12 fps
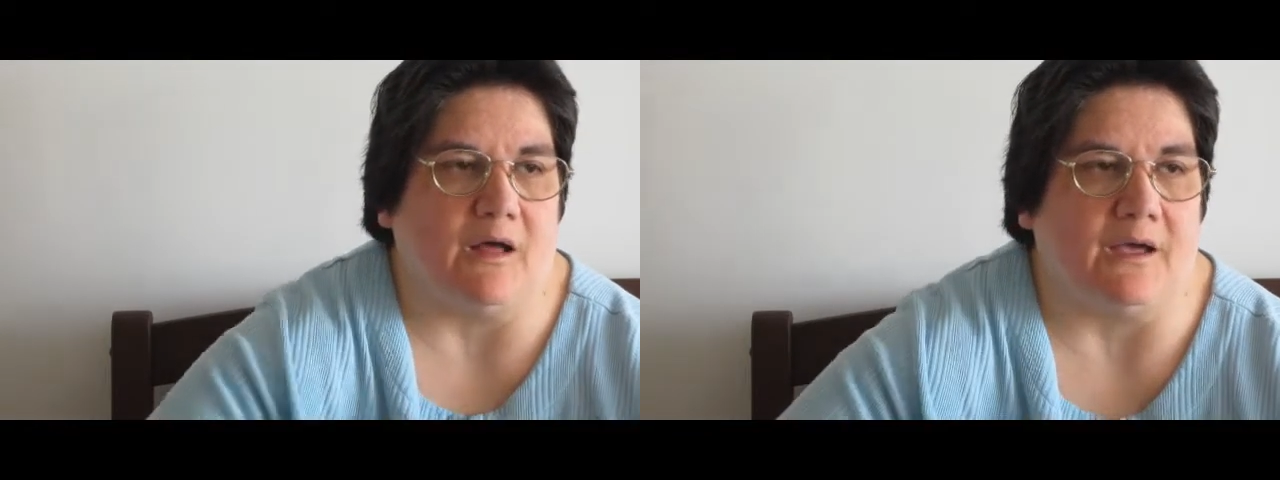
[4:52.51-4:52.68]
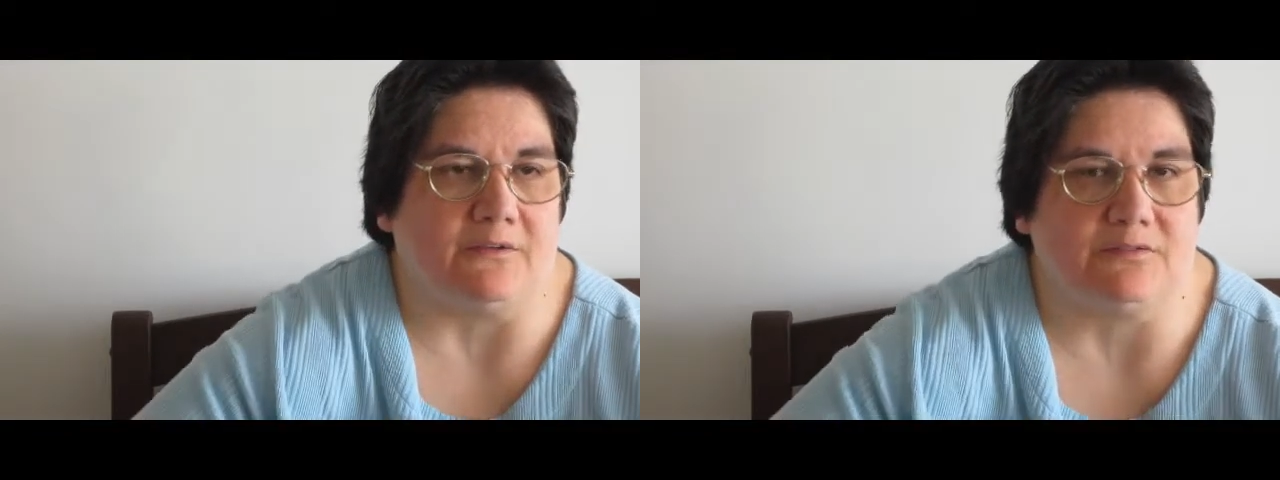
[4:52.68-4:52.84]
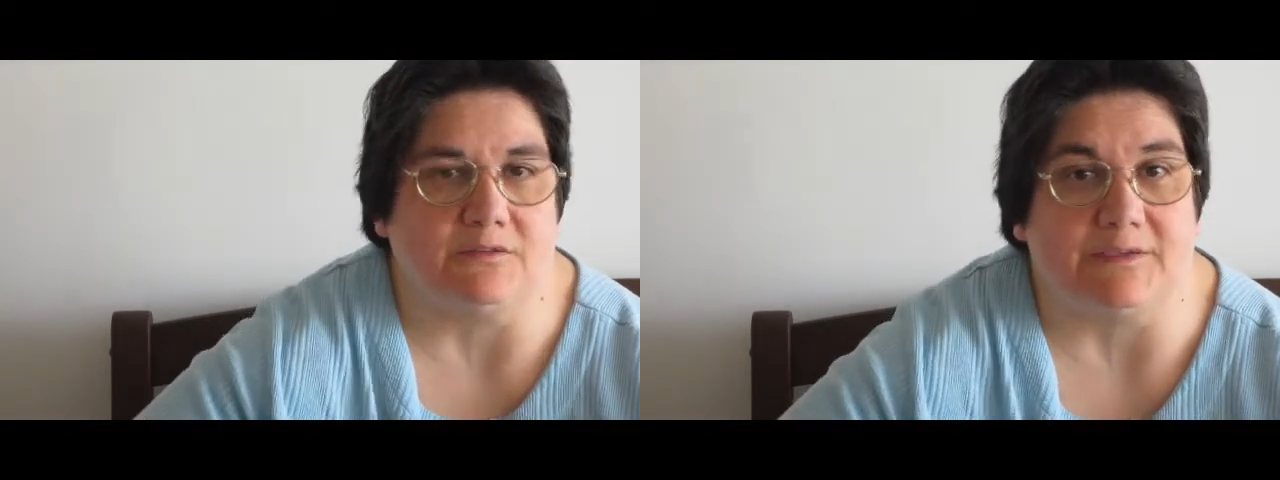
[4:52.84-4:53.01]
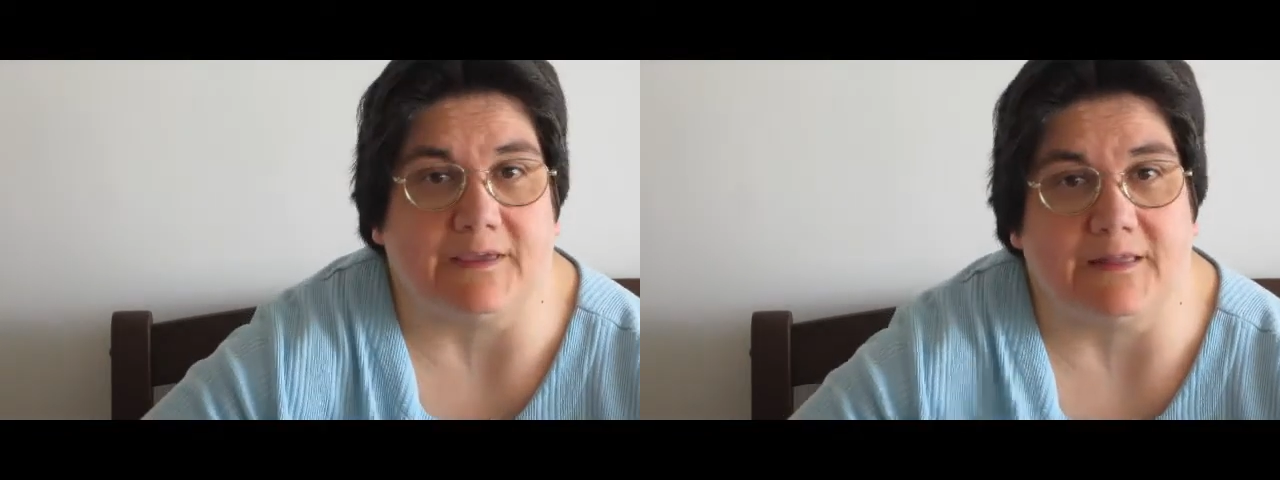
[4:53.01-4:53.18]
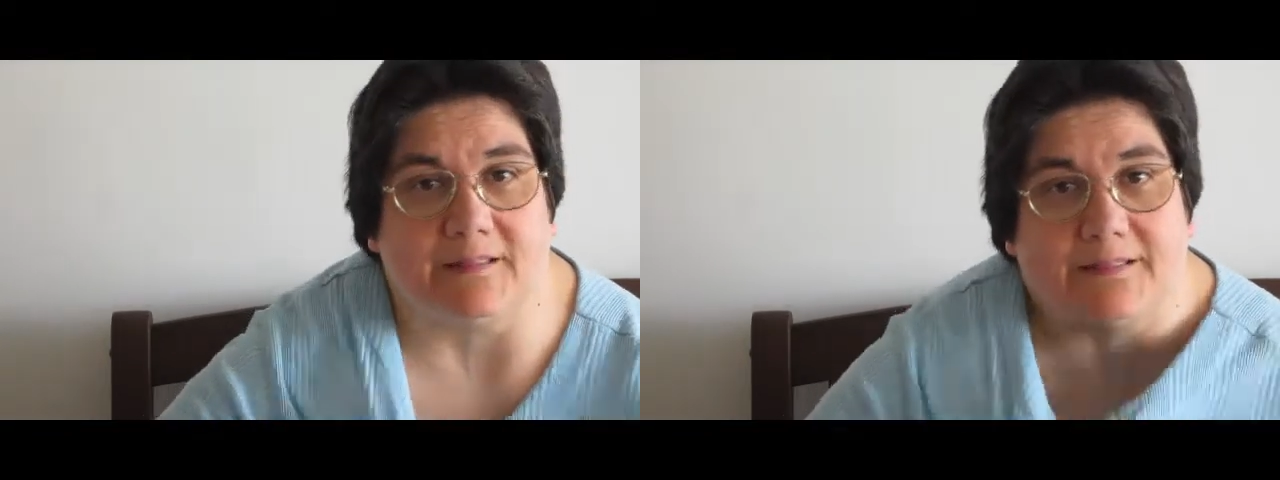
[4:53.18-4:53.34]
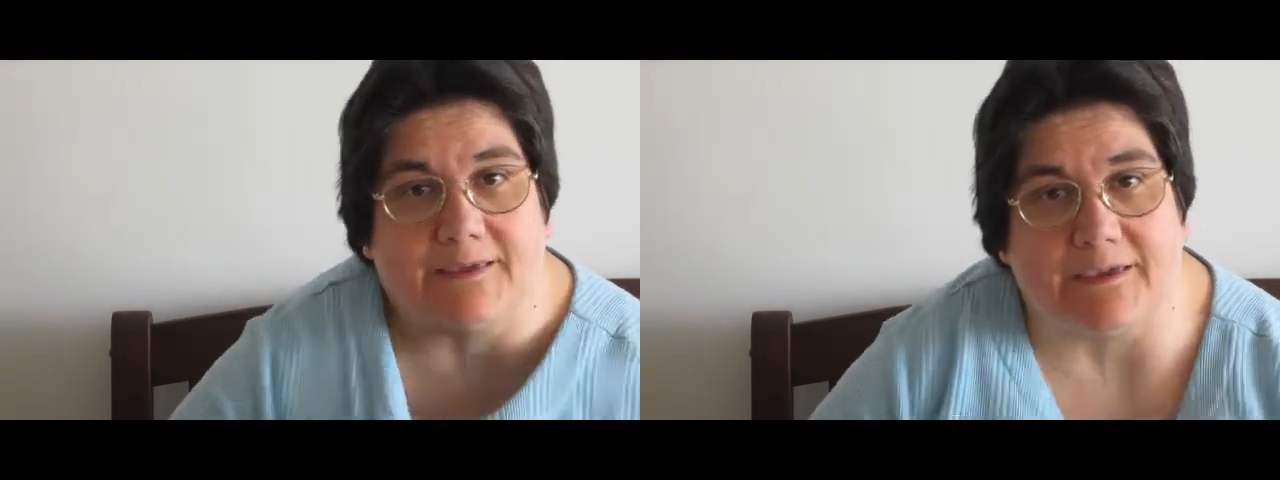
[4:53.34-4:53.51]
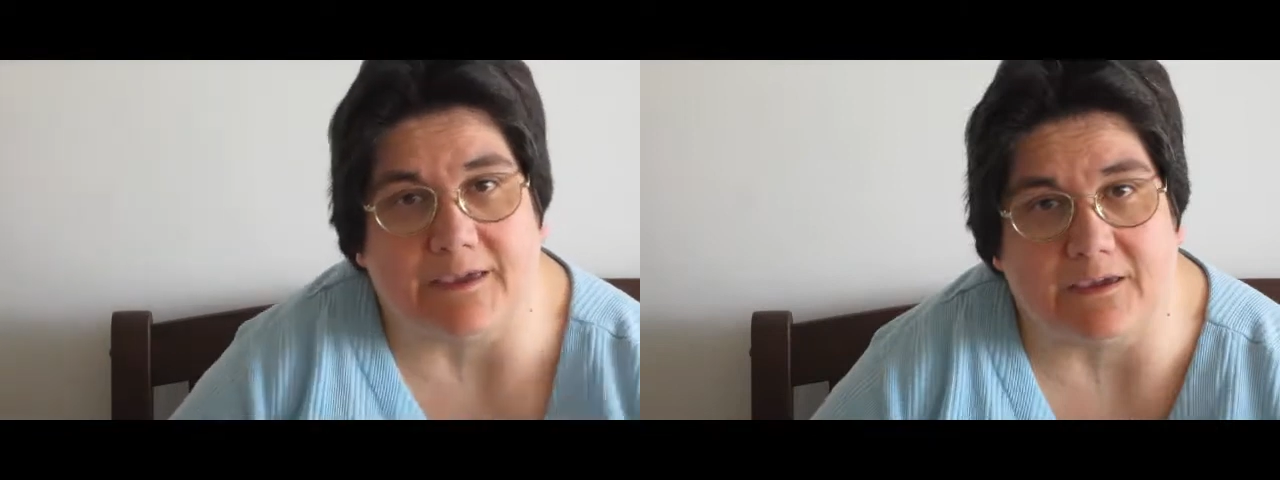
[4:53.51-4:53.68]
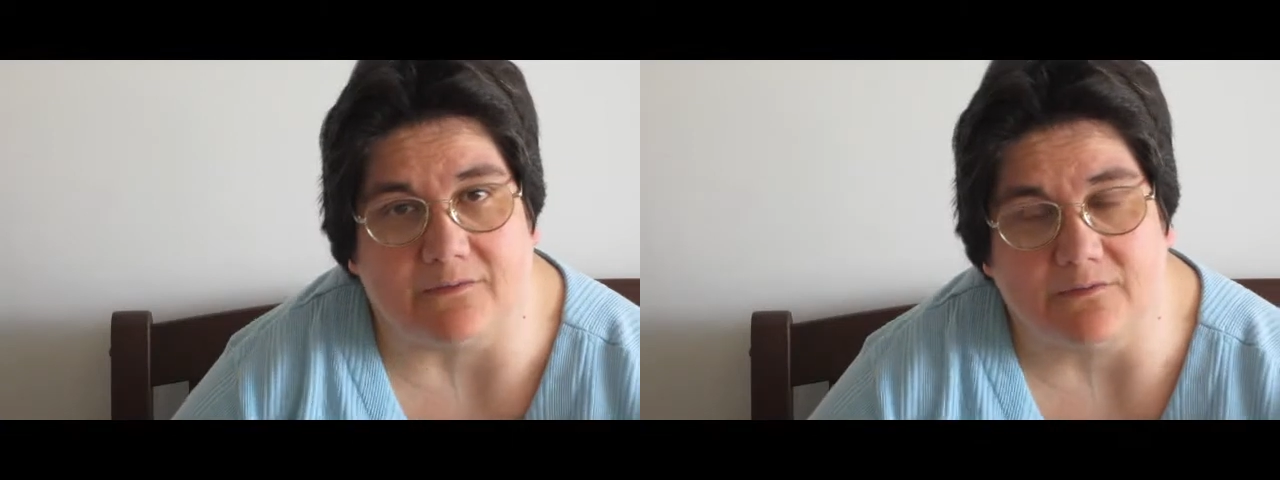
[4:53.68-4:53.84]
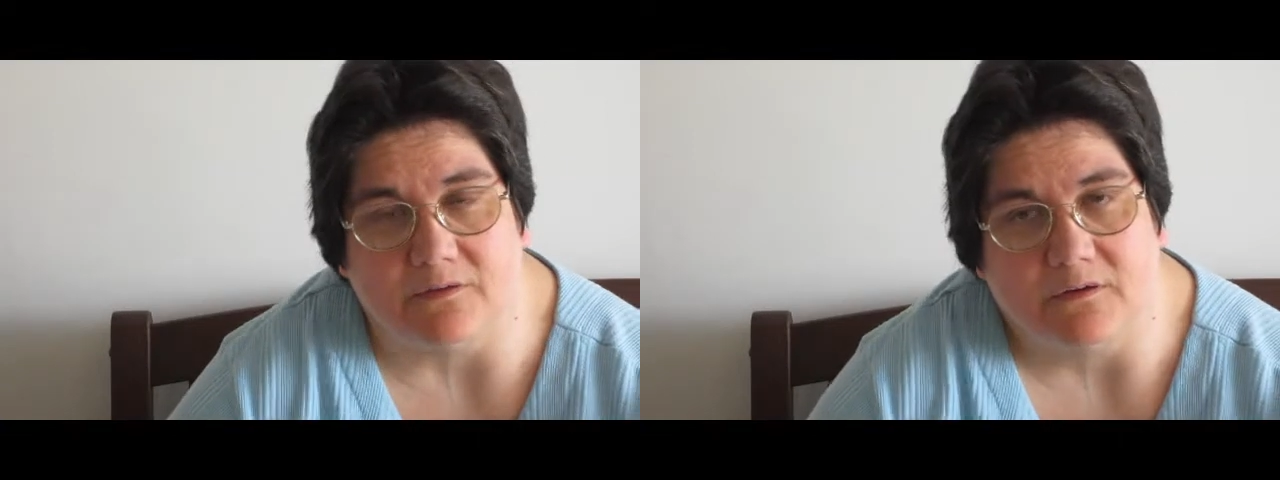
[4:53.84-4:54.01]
I should get a leave